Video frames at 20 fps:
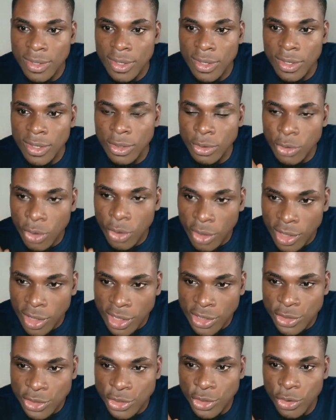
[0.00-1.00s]

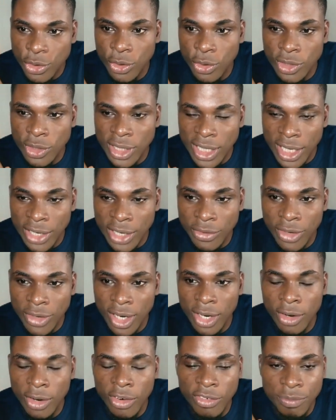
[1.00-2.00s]
knowledge on the area
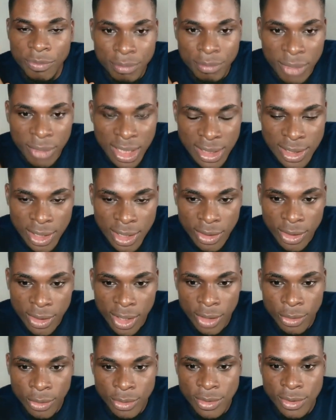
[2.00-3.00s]
of mental
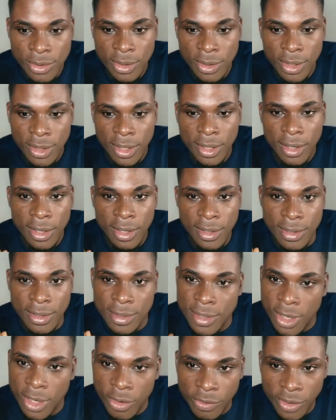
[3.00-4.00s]
health and
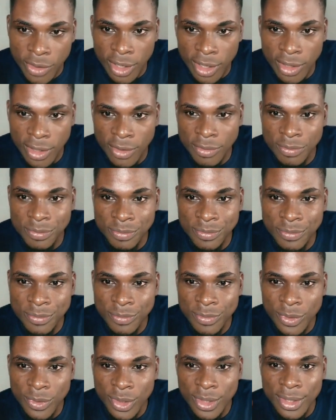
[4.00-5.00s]
self-care.
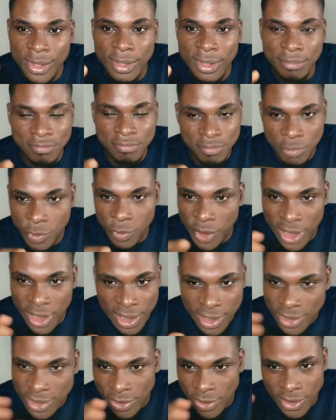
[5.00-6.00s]
Within
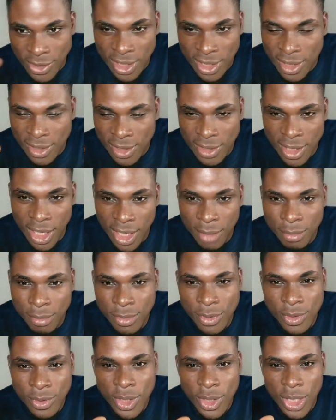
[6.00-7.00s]
these uncertain
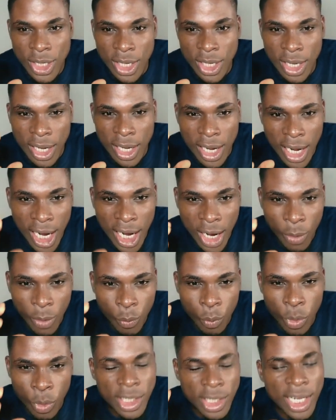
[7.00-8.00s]
times,
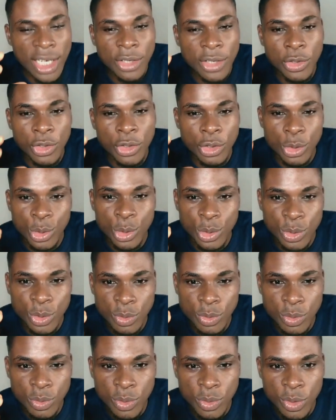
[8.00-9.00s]
what can you do?
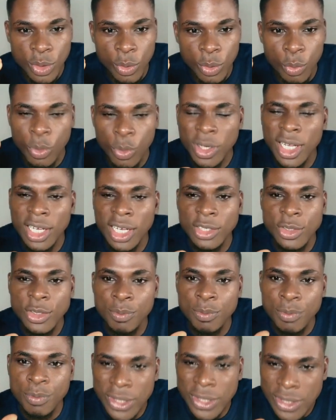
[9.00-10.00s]
What are
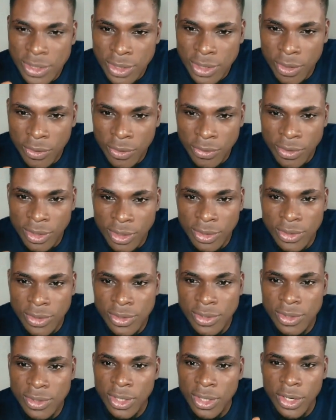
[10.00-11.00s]
some personal
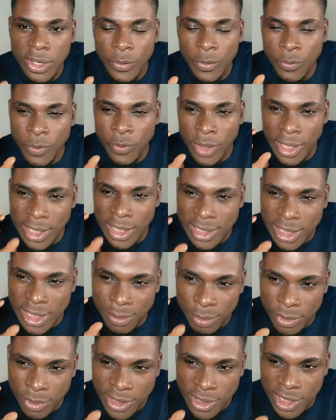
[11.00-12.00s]
things,
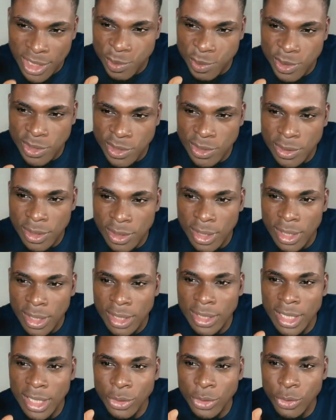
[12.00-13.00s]
relatable tips
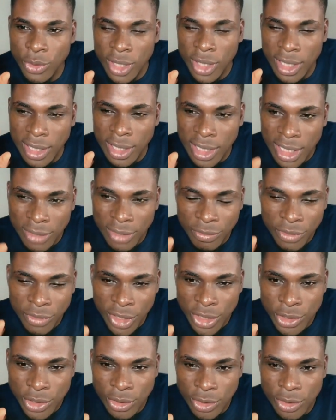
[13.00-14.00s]
that you can
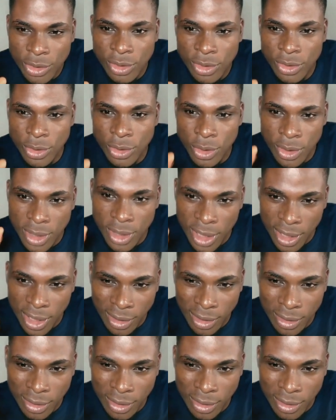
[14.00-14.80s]
leverage on today